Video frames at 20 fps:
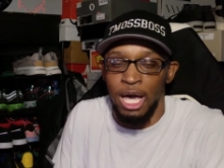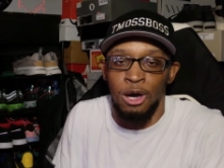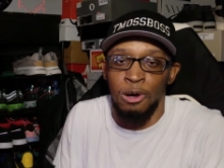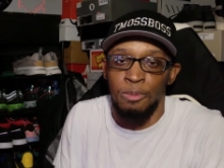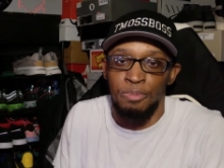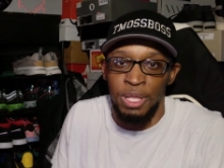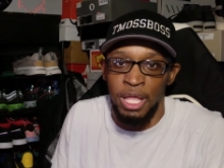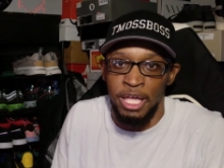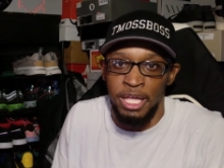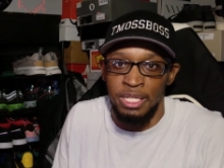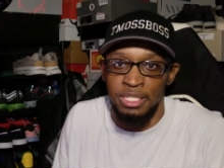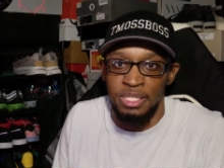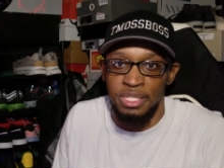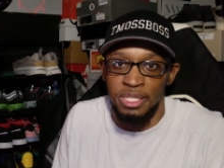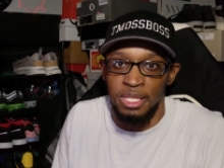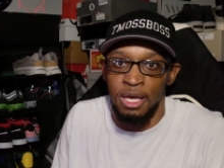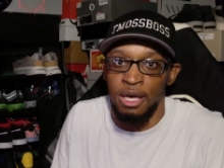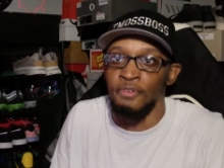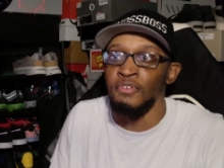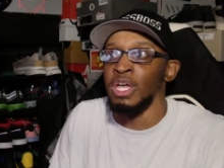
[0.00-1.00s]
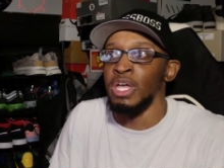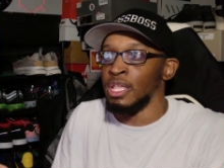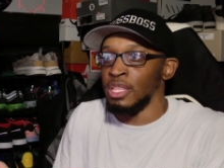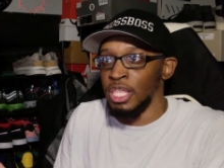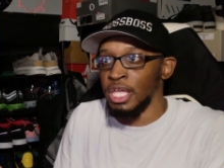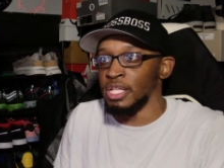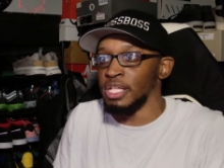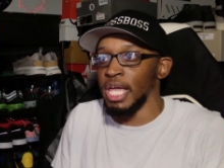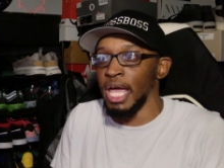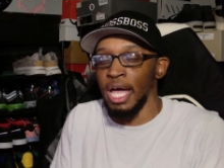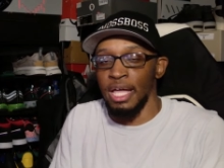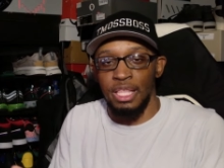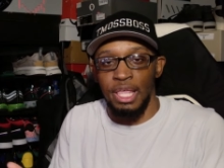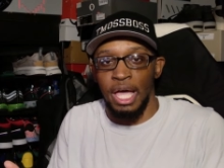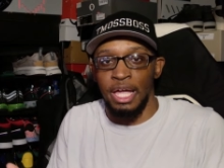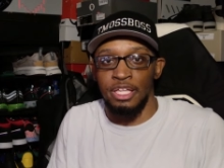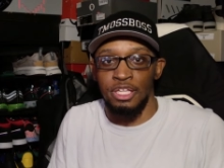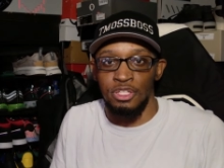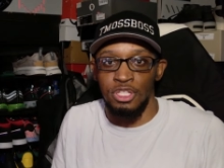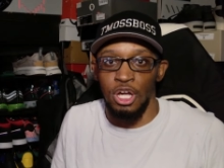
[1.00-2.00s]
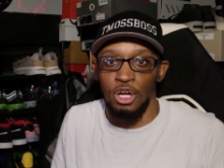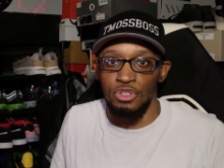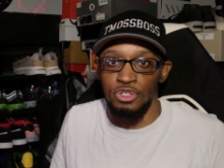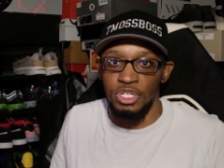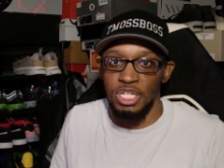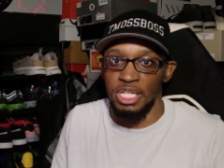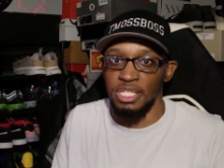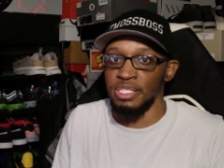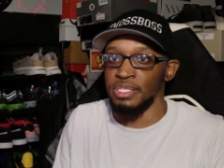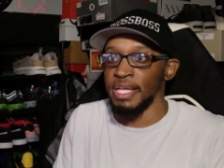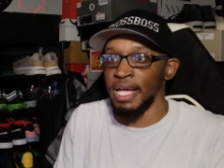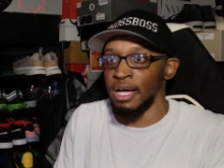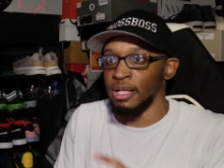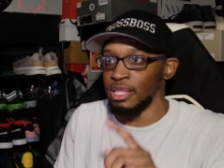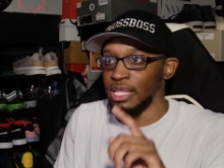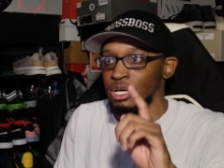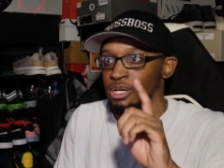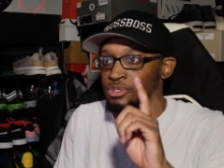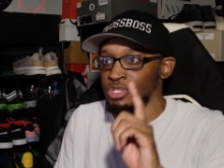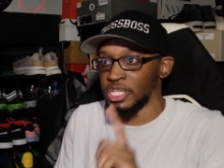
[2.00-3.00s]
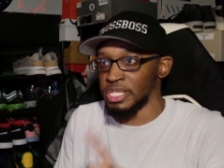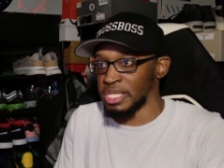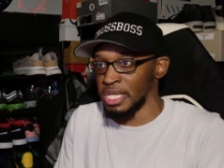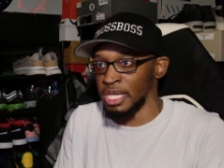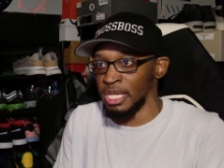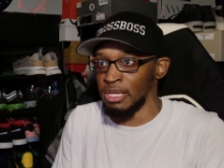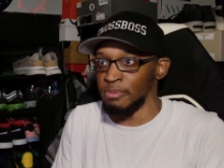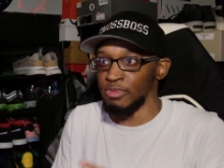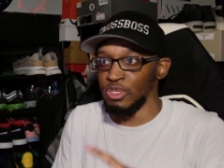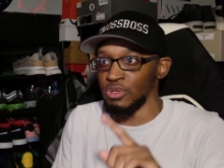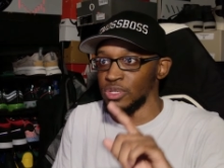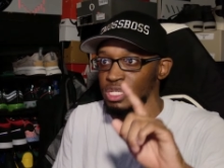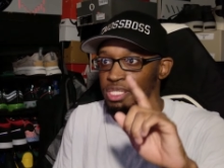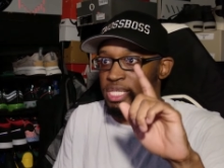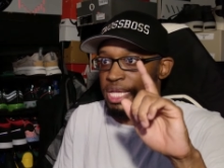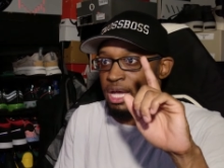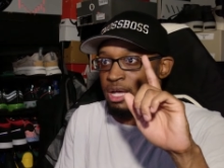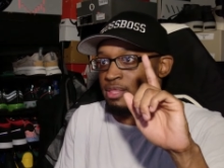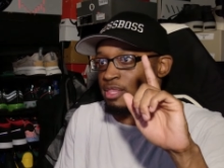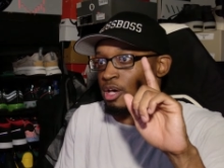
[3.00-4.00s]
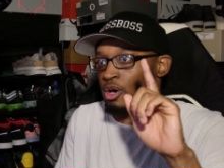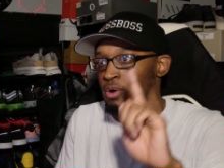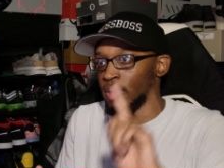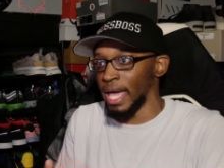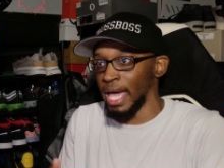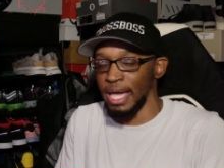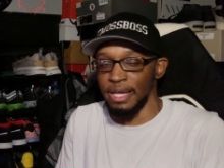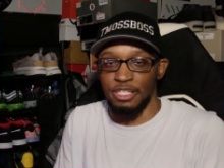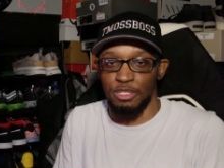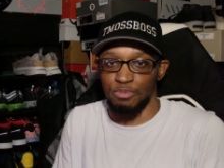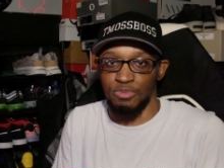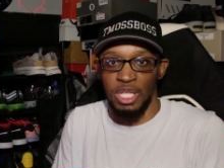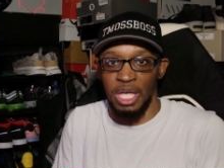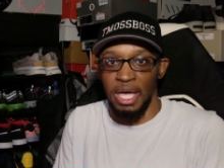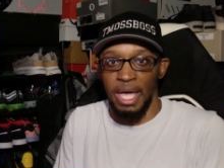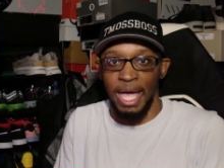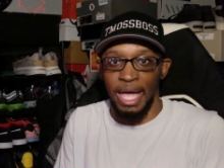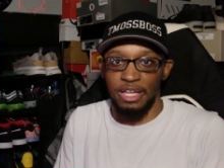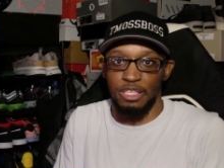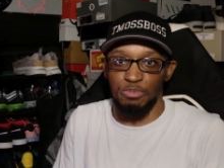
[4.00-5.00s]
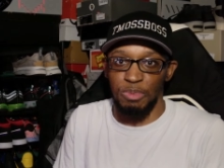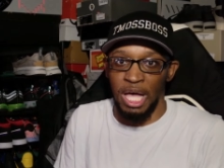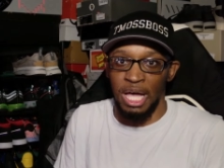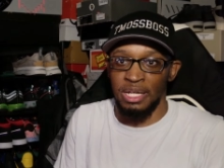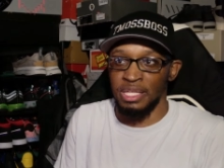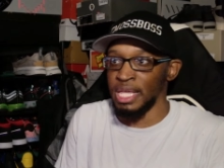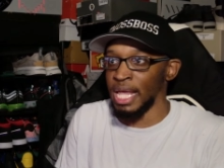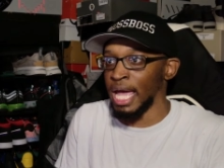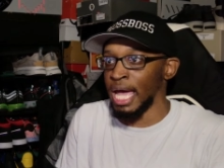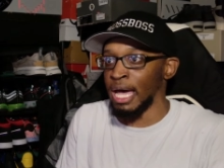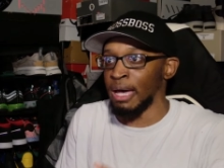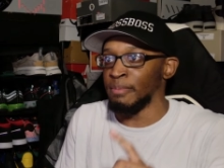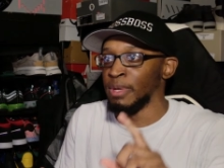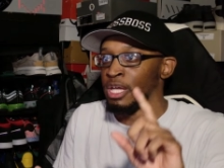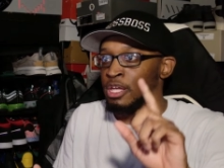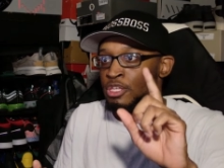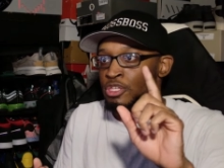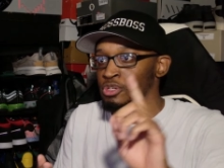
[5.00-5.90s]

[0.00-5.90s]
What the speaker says: play and stuff, then yeah, like, you know, you can download Steam, you could download the Xbox app,